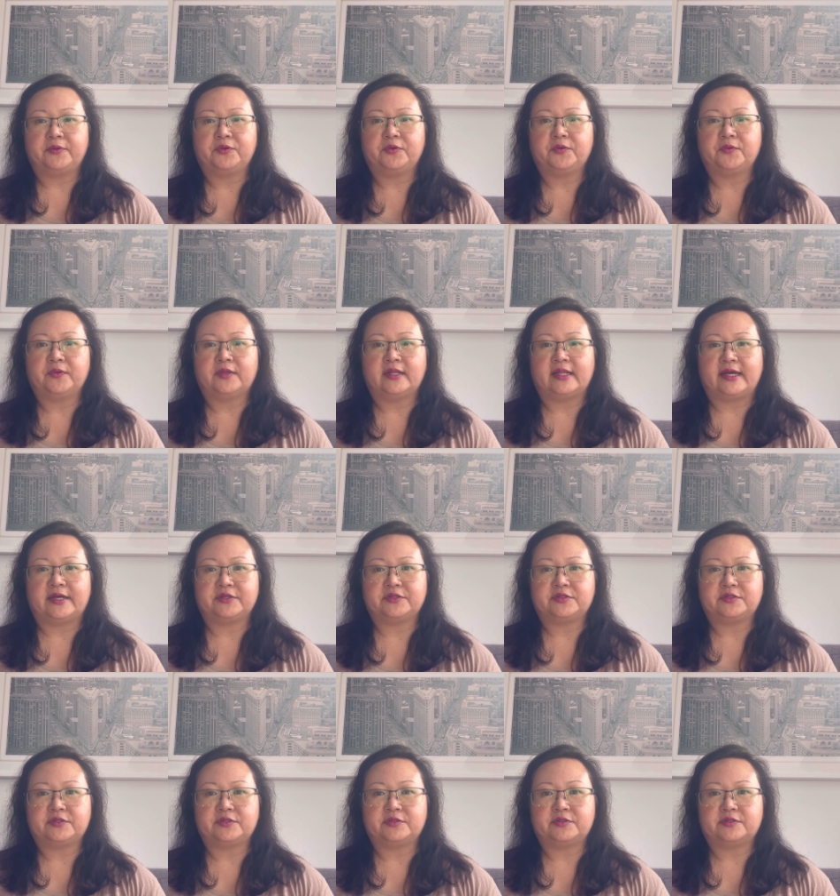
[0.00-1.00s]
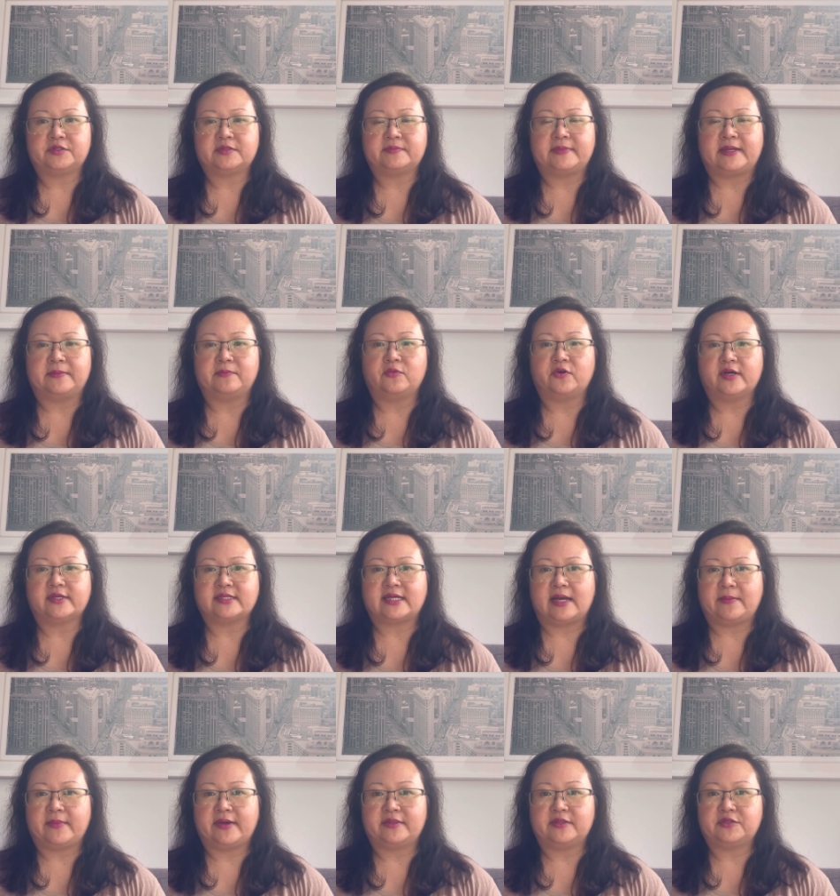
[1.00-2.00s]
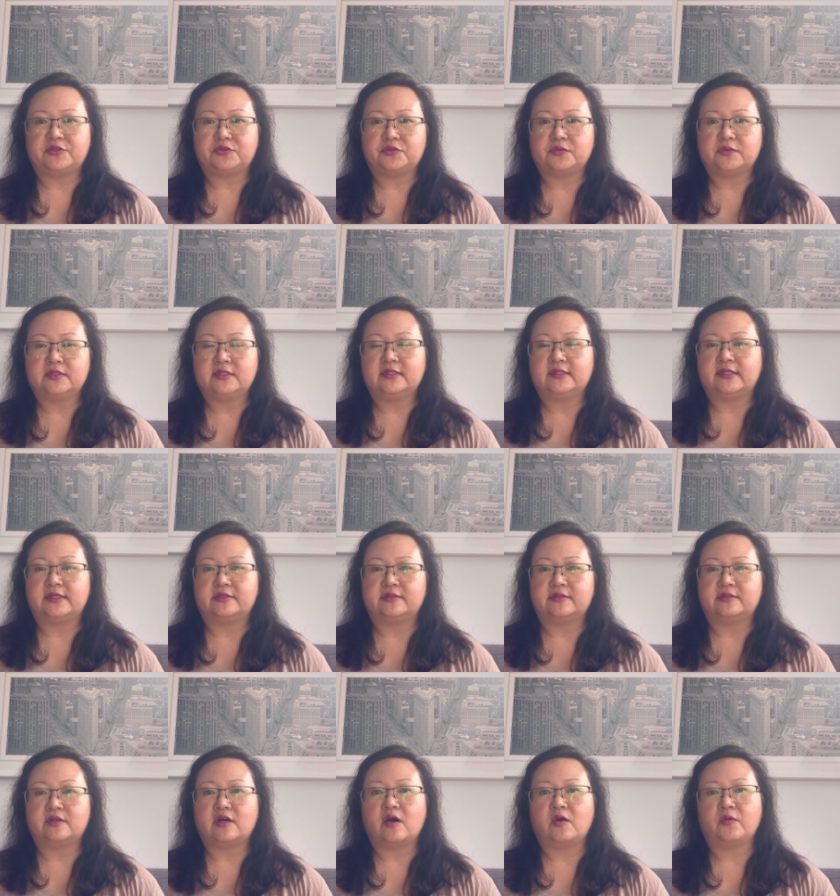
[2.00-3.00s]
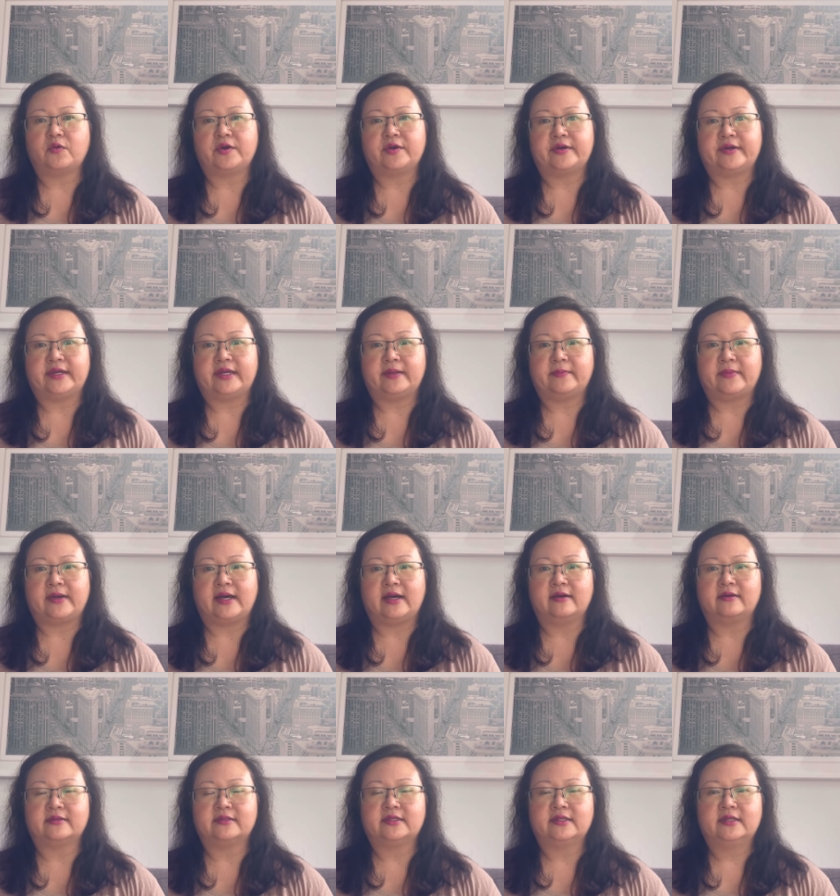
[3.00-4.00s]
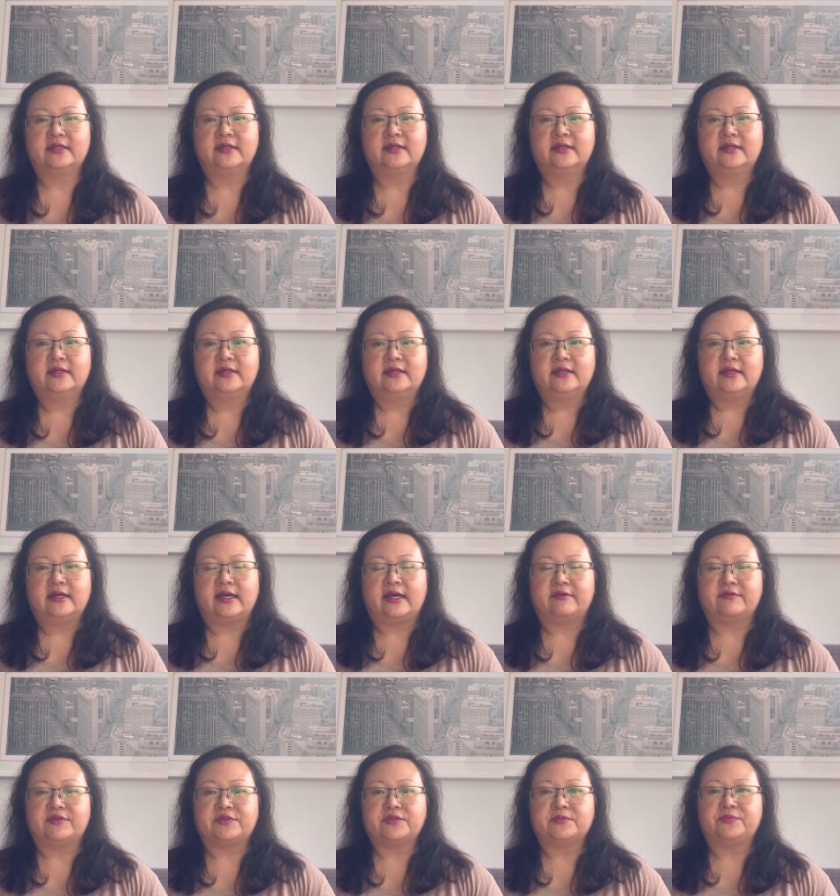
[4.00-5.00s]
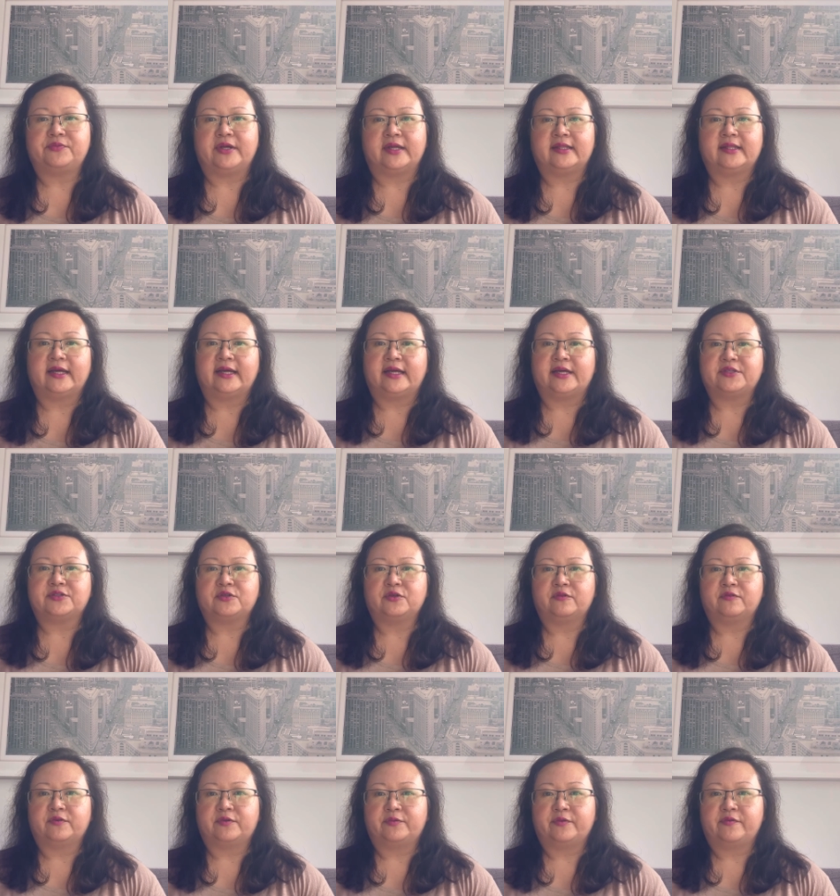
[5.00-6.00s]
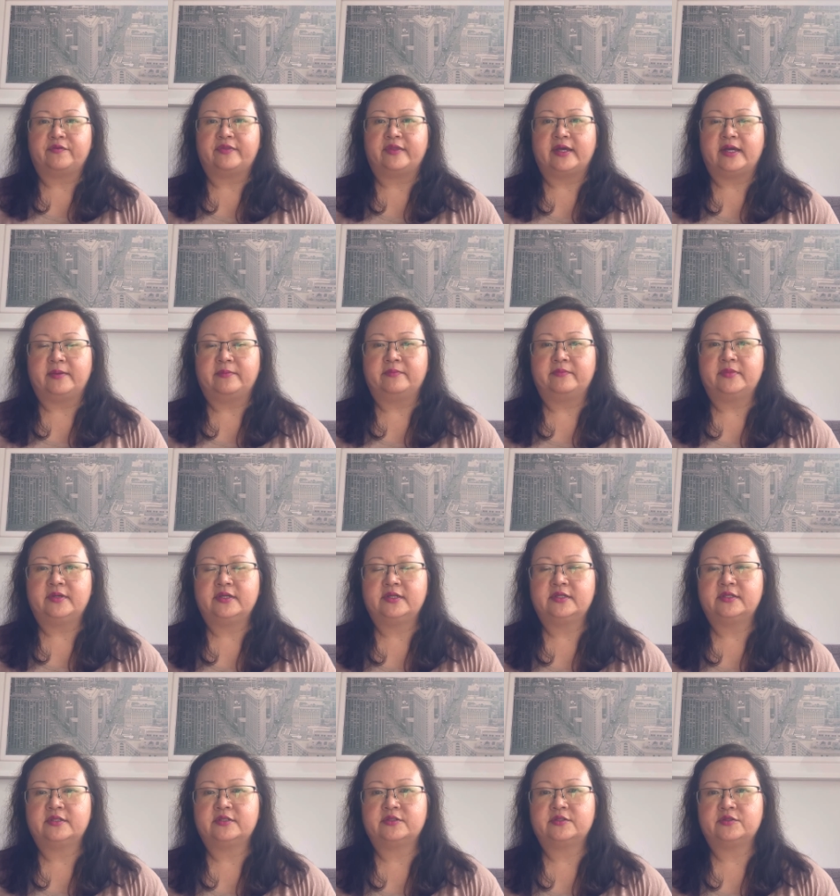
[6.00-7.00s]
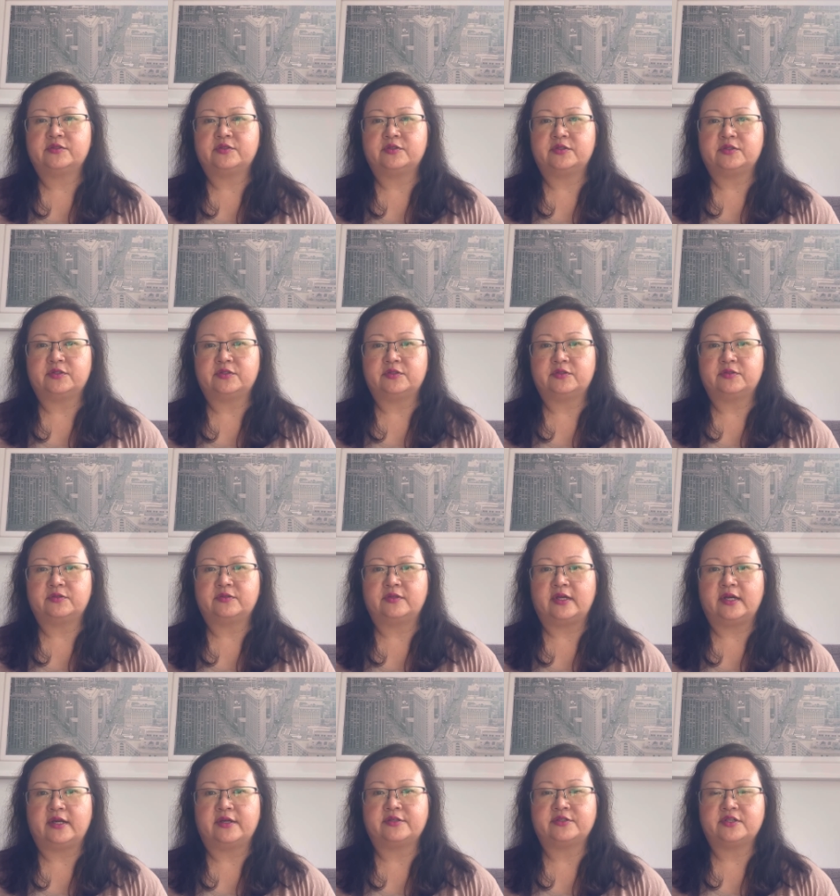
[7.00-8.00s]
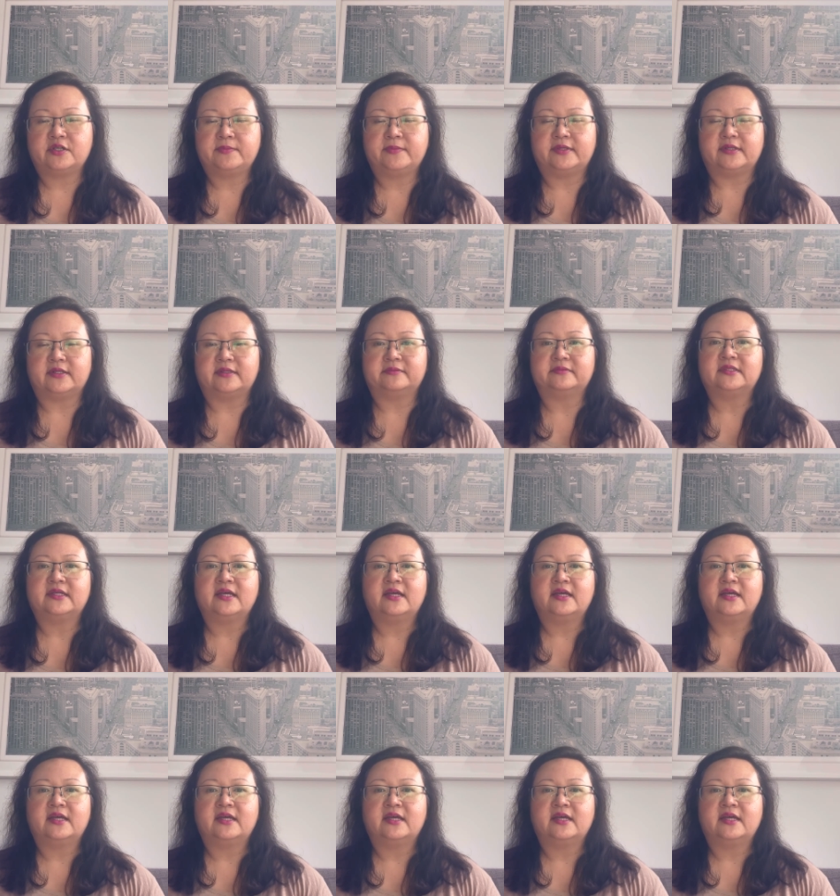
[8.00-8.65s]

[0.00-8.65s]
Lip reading: who would like to spend more time at the Jewel and not worry about having to bring luggage over with them to their terminal.